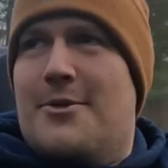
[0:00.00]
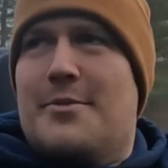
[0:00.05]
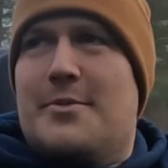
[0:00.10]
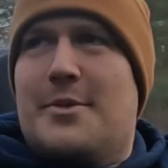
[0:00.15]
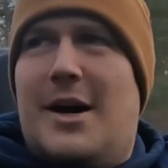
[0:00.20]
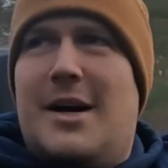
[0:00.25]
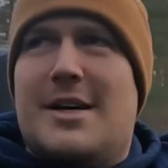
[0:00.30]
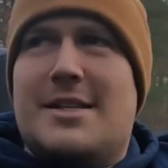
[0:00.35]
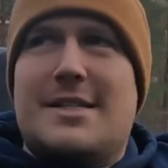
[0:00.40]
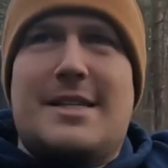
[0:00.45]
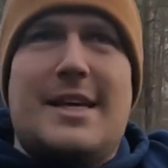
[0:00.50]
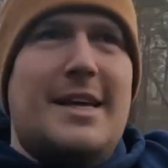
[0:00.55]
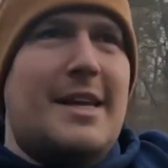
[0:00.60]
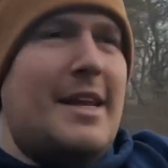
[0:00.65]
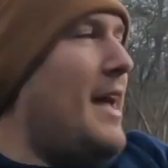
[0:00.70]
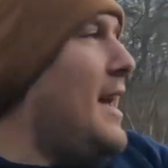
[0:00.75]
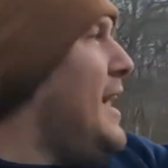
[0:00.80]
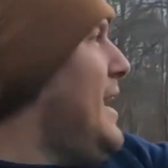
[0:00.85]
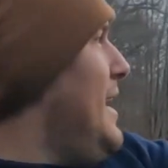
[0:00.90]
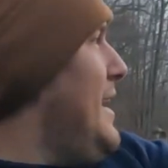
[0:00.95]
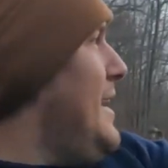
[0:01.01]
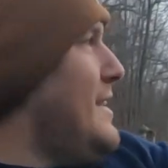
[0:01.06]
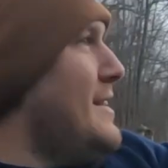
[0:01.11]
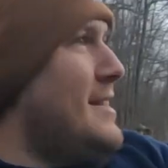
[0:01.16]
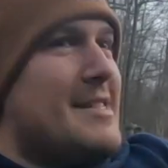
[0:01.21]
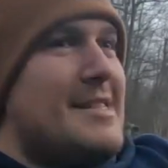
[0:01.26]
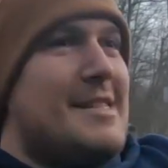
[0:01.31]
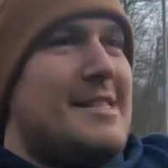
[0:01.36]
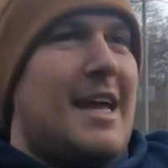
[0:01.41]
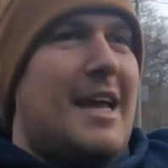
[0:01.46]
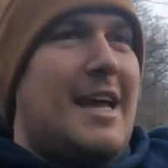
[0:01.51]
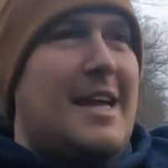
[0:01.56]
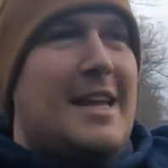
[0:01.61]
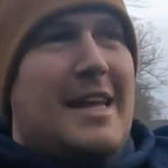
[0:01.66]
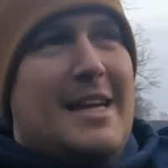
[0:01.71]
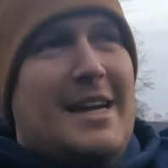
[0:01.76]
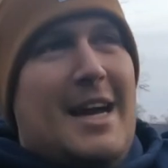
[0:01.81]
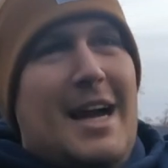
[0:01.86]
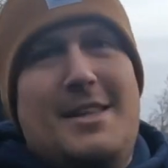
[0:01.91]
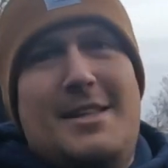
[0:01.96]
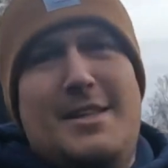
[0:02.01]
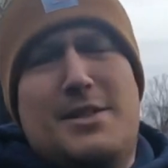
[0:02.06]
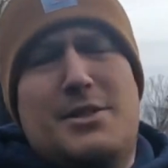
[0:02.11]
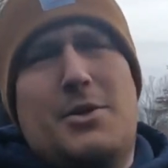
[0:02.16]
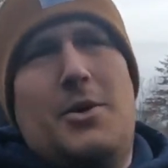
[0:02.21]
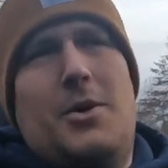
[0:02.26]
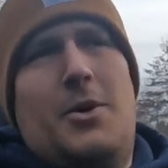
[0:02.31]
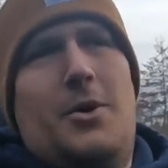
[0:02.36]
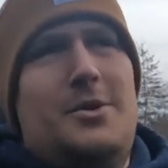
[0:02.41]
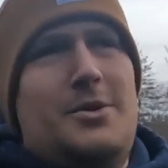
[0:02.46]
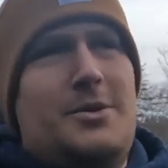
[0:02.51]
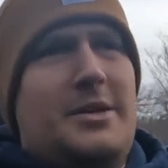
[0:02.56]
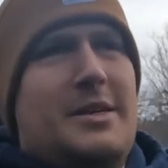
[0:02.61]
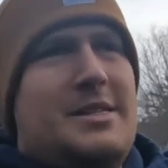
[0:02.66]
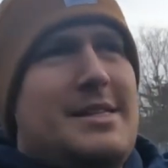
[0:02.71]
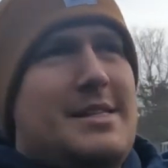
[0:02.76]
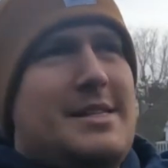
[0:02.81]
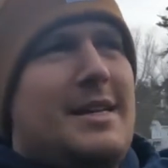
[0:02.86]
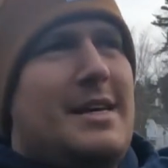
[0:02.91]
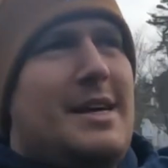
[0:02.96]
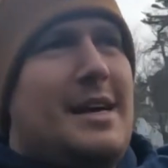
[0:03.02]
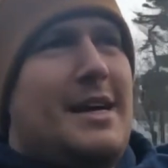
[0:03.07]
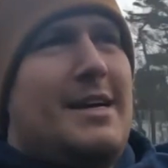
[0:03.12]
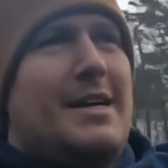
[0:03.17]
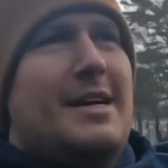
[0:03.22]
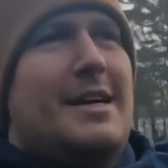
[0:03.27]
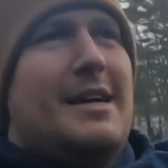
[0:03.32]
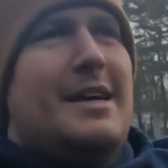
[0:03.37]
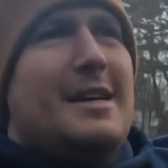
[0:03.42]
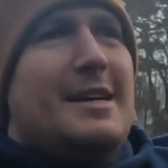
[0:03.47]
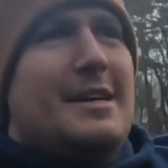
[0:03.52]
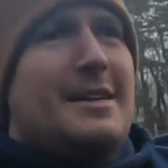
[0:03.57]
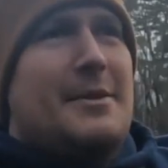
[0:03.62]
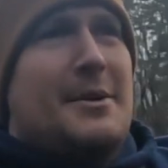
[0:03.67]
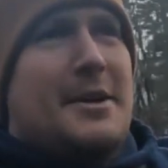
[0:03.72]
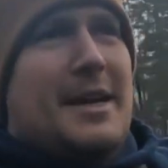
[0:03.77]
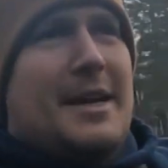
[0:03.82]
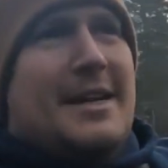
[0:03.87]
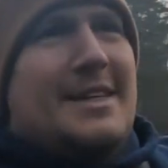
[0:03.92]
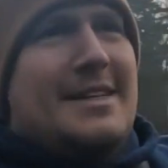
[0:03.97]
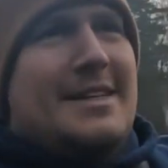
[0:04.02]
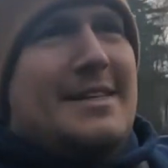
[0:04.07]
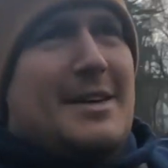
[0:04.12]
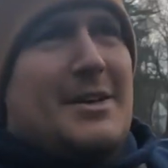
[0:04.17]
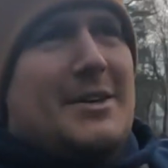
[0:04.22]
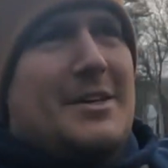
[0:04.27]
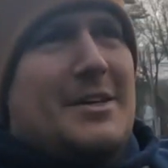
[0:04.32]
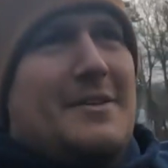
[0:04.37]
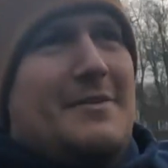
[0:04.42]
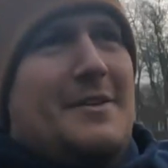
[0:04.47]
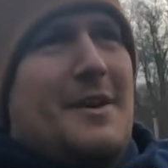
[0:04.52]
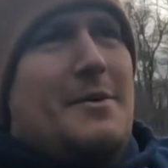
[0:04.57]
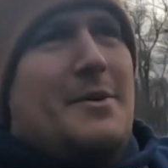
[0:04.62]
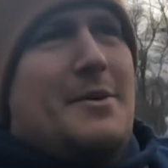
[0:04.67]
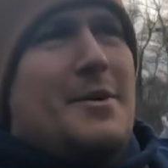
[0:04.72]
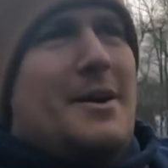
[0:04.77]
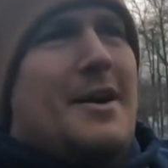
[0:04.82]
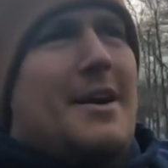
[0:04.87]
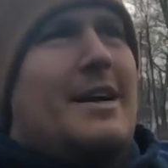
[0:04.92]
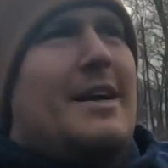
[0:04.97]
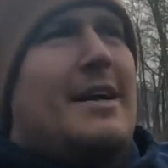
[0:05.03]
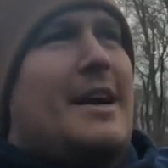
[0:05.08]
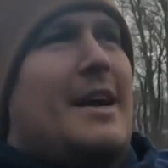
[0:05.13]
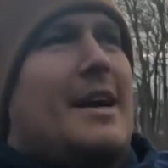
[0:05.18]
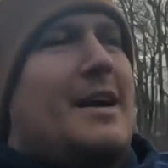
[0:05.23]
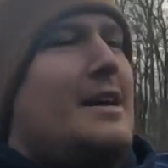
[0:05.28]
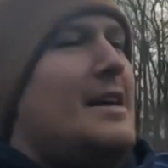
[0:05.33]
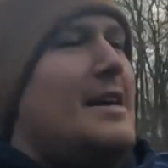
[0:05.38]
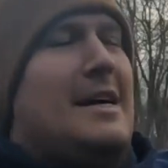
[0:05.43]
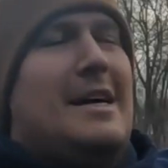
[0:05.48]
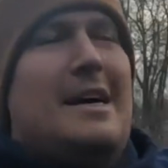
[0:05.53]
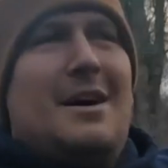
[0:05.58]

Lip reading: for Boston, and the second it got this cold, it's we're getting into early February here.